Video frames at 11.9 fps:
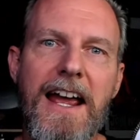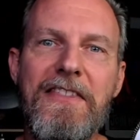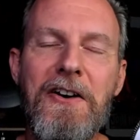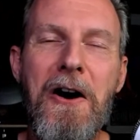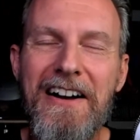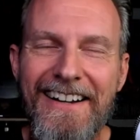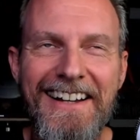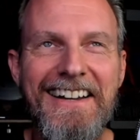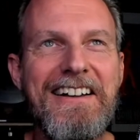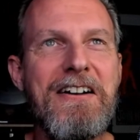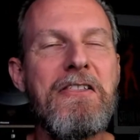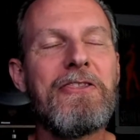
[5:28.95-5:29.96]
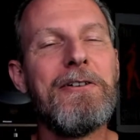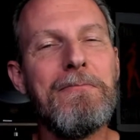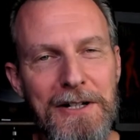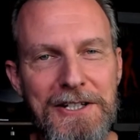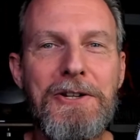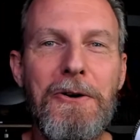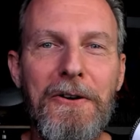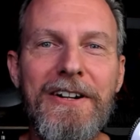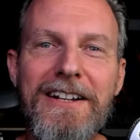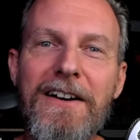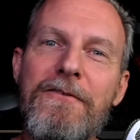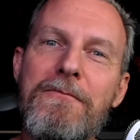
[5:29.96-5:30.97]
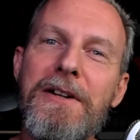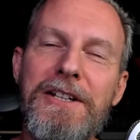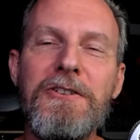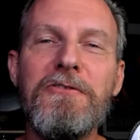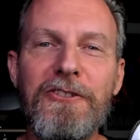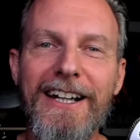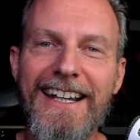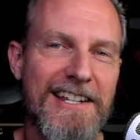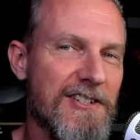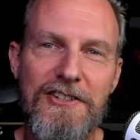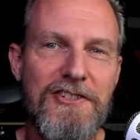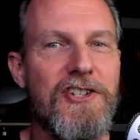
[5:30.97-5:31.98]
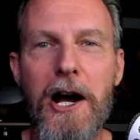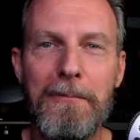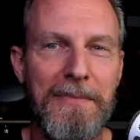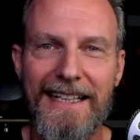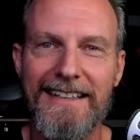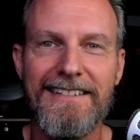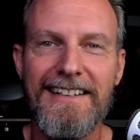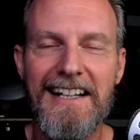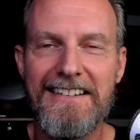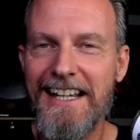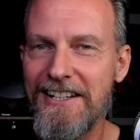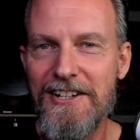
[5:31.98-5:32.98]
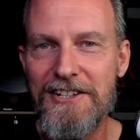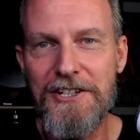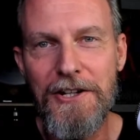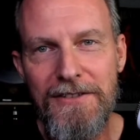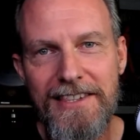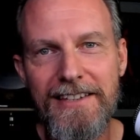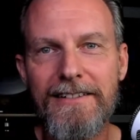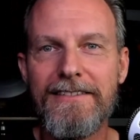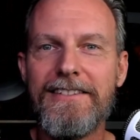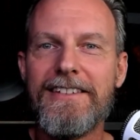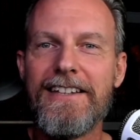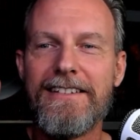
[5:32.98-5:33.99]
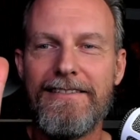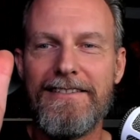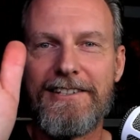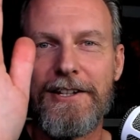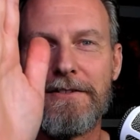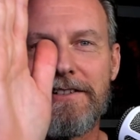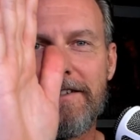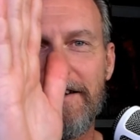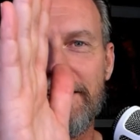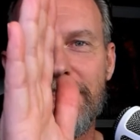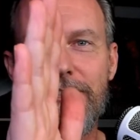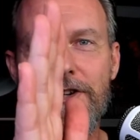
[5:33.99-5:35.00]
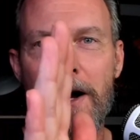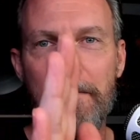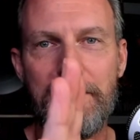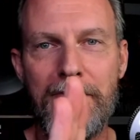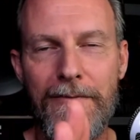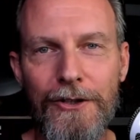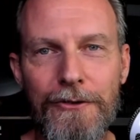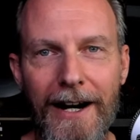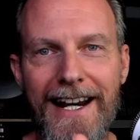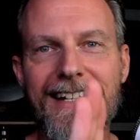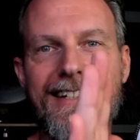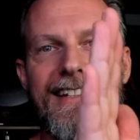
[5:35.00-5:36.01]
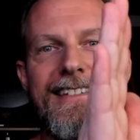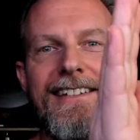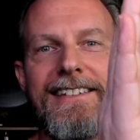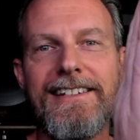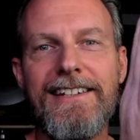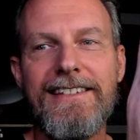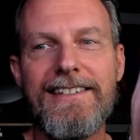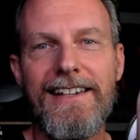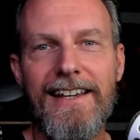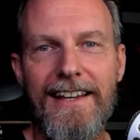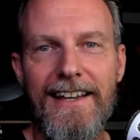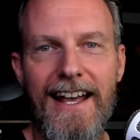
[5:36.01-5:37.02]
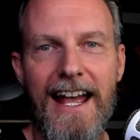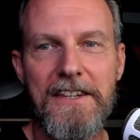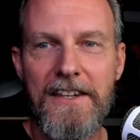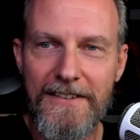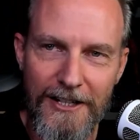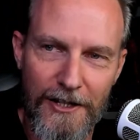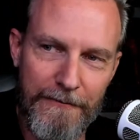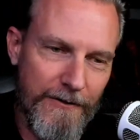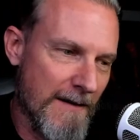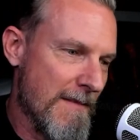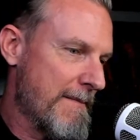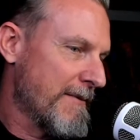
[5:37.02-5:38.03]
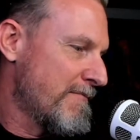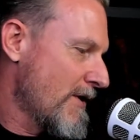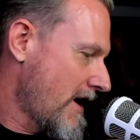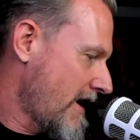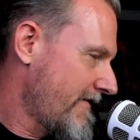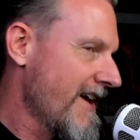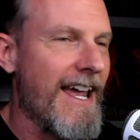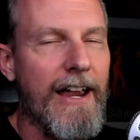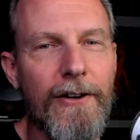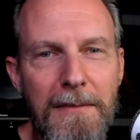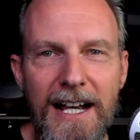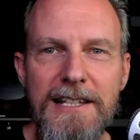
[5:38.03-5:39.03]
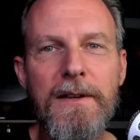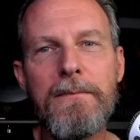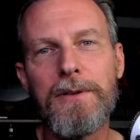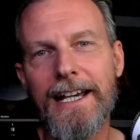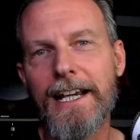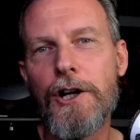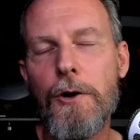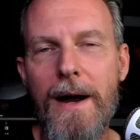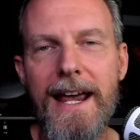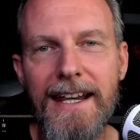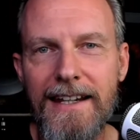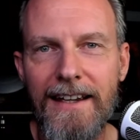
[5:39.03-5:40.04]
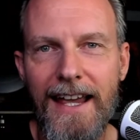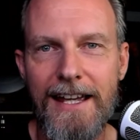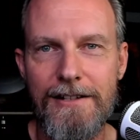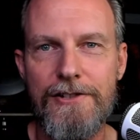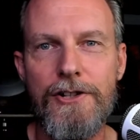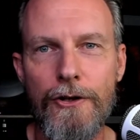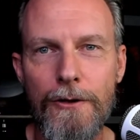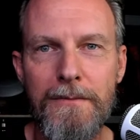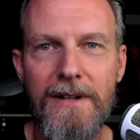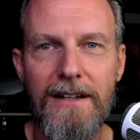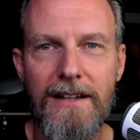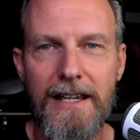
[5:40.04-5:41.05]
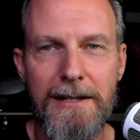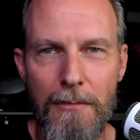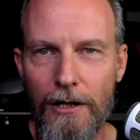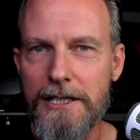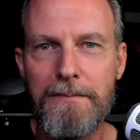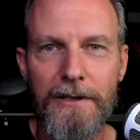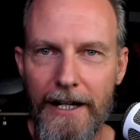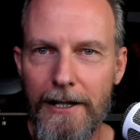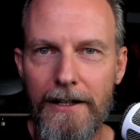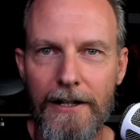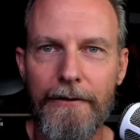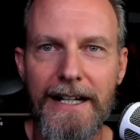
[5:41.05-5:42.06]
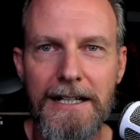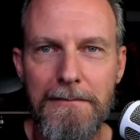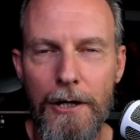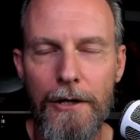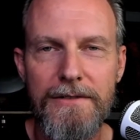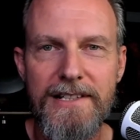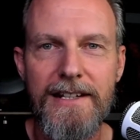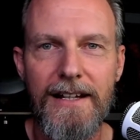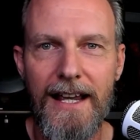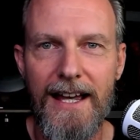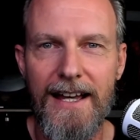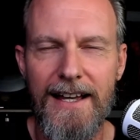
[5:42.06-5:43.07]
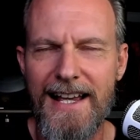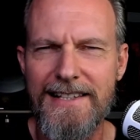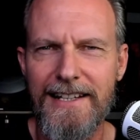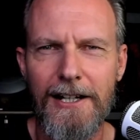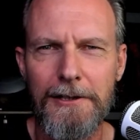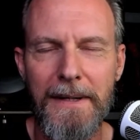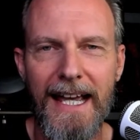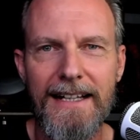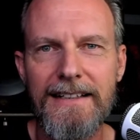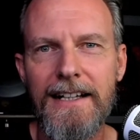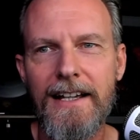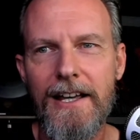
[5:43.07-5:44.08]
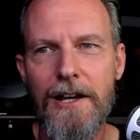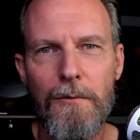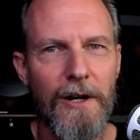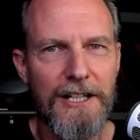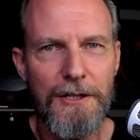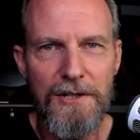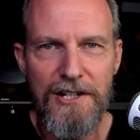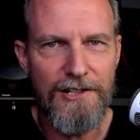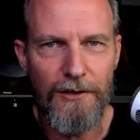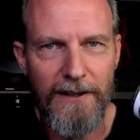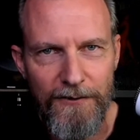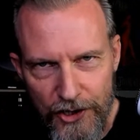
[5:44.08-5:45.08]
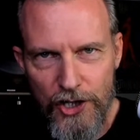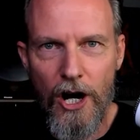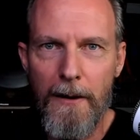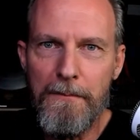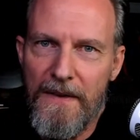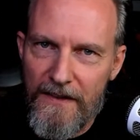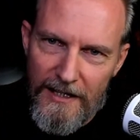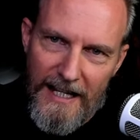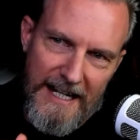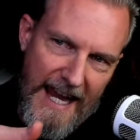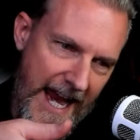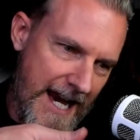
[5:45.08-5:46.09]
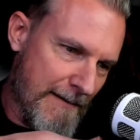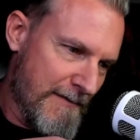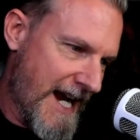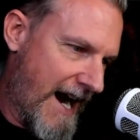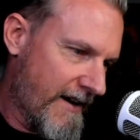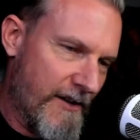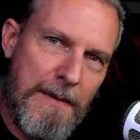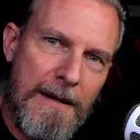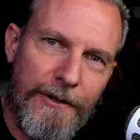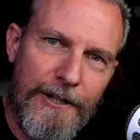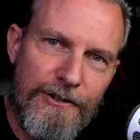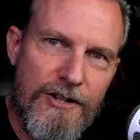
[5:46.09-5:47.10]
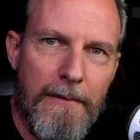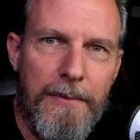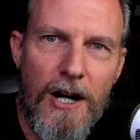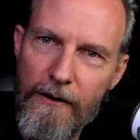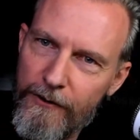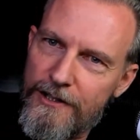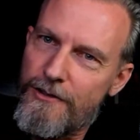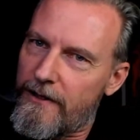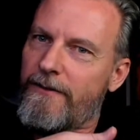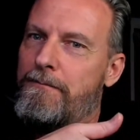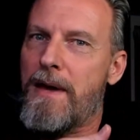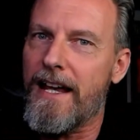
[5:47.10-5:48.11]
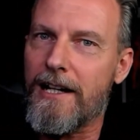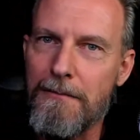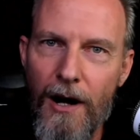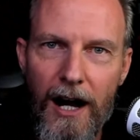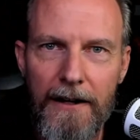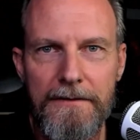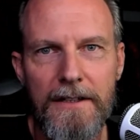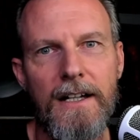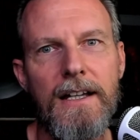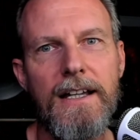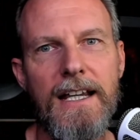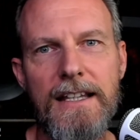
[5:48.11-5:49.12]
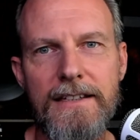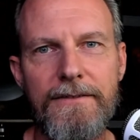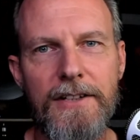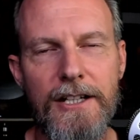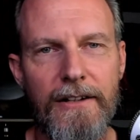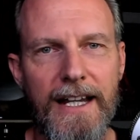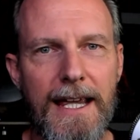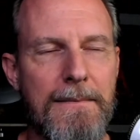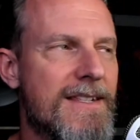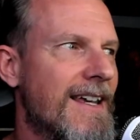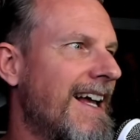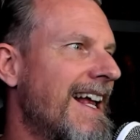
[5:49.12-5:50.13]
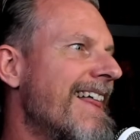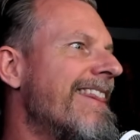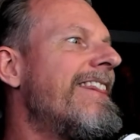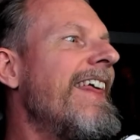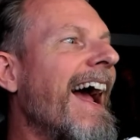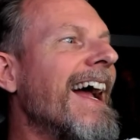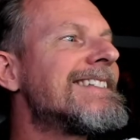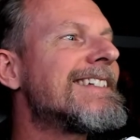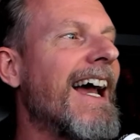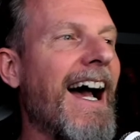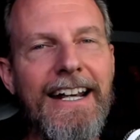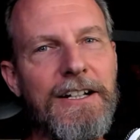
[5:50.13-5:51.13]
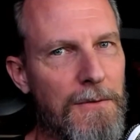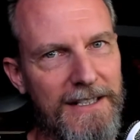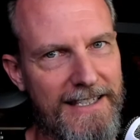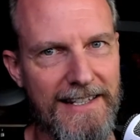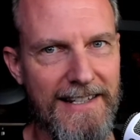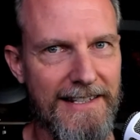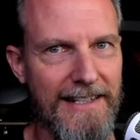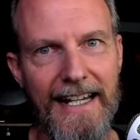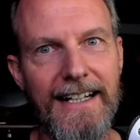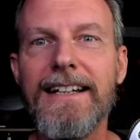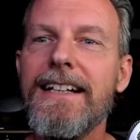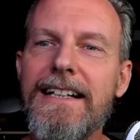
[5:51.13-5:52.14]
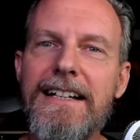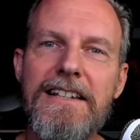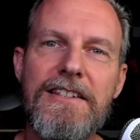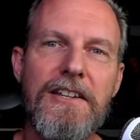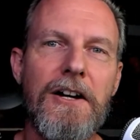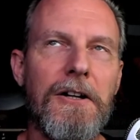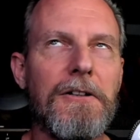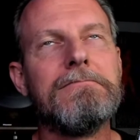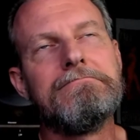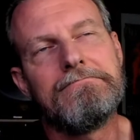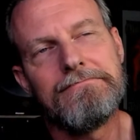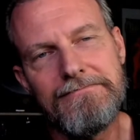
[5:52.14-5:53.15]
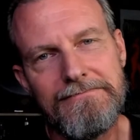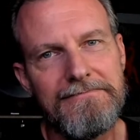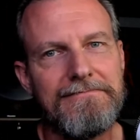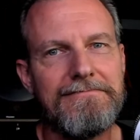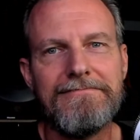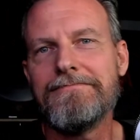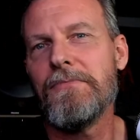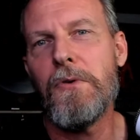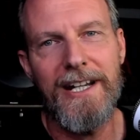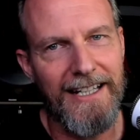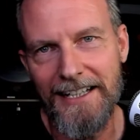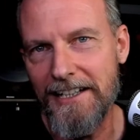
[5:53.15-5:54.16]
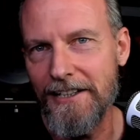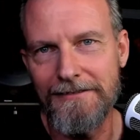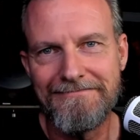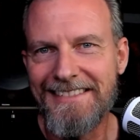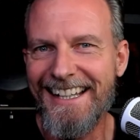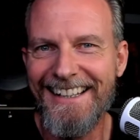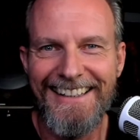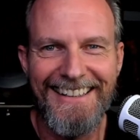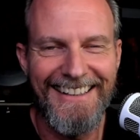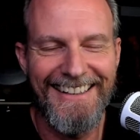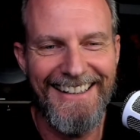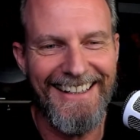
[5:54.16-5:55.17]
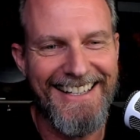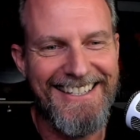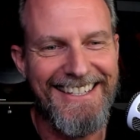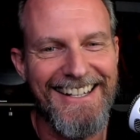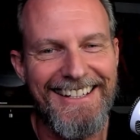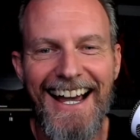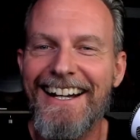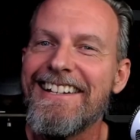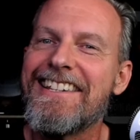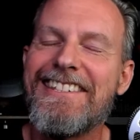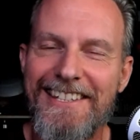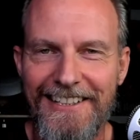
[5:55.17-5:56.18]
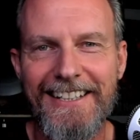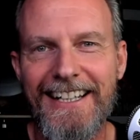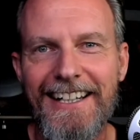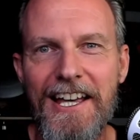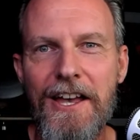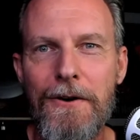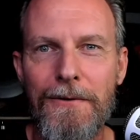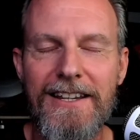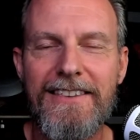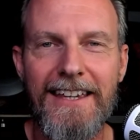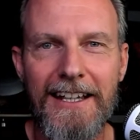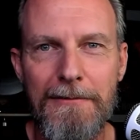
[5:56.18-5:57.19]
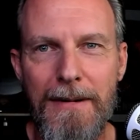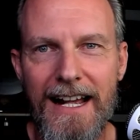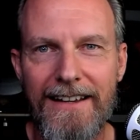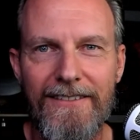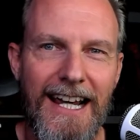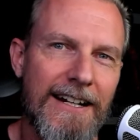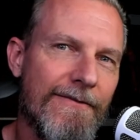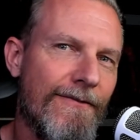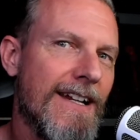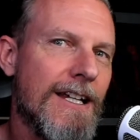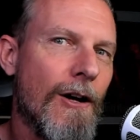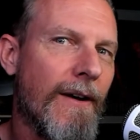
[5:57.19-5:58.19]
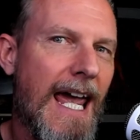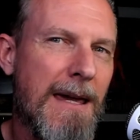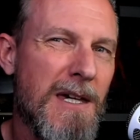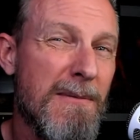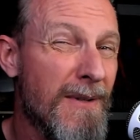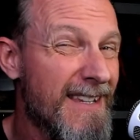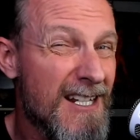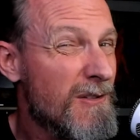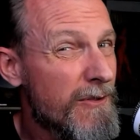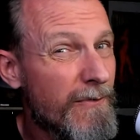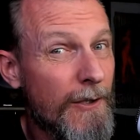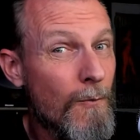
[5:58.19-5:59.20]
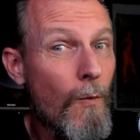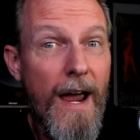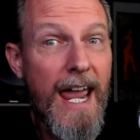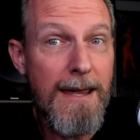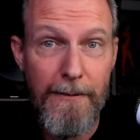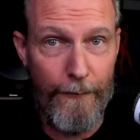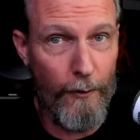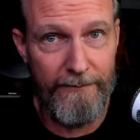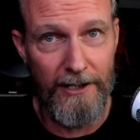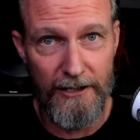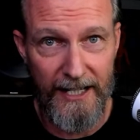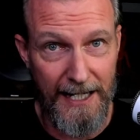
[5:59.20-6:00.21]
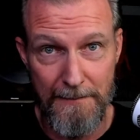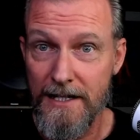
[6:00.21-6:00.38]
And the majority of maneuvering is just jumping. They just use the suits to jump great distances, and then from up above. It reminds me of playing Quake and Doom in multiplayer arena modes as a young man, where you would just sort of jump and then like aim down at the people you're jumping over and sort of pick them off in the video games. That's kind of what this is like. So, what are you gonna do? It's kind of silly when you think about it, kind of video gamey, but this was written way before video games.